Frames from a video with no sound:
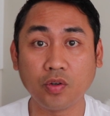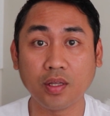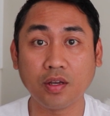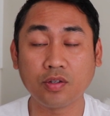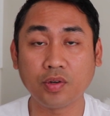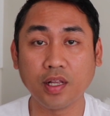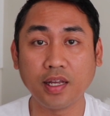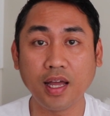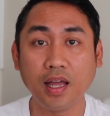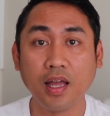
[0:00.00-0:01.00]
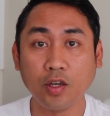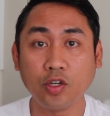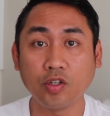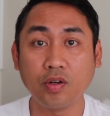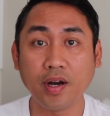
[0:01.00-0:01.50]
you in Australia, you
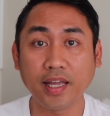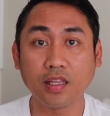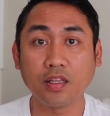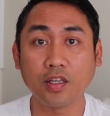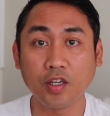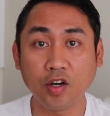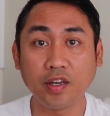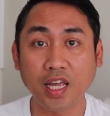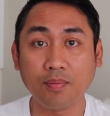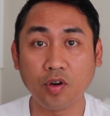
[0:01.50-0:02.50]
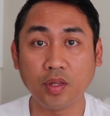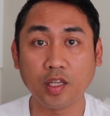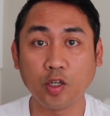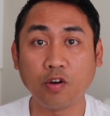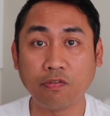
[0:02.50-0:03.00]
should write your name on
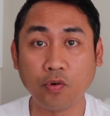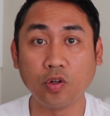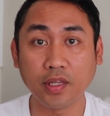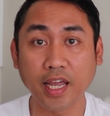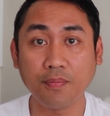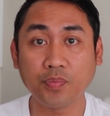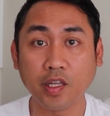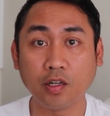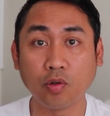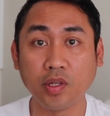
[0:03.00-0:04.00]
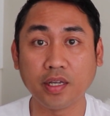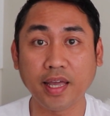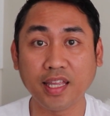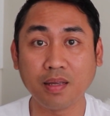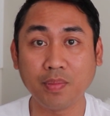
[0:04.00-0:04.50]
it, your full name, including
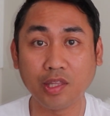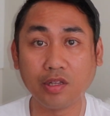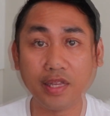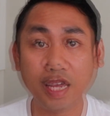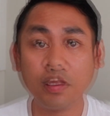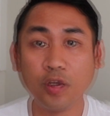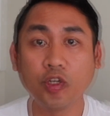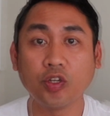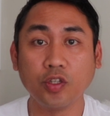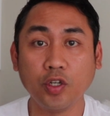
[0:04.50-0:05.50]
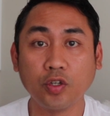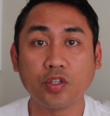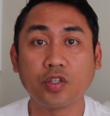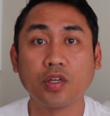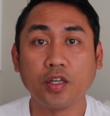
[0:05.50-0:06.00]
any middle name. You should
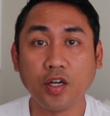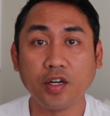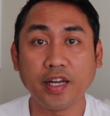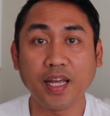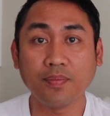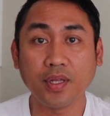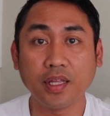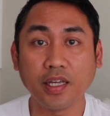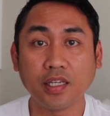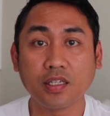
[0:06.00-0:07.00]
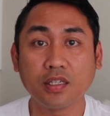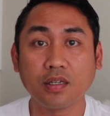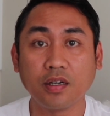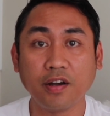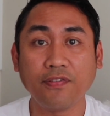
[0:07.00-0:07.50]
use your name that is
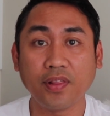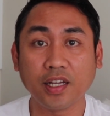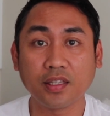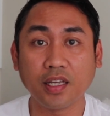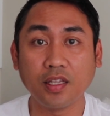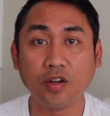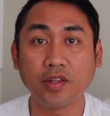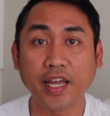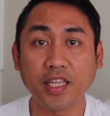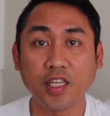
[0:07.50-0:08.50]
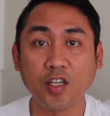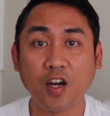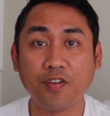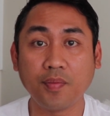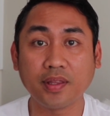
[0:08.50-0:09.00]
reflected on any
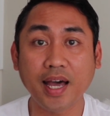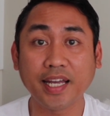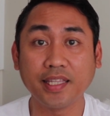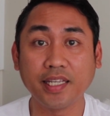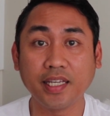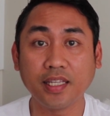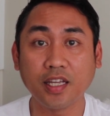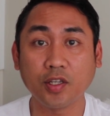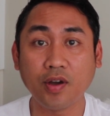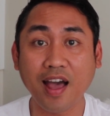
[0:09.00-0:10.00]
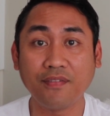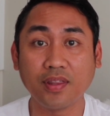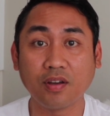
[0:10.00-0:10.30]
government ID that you have in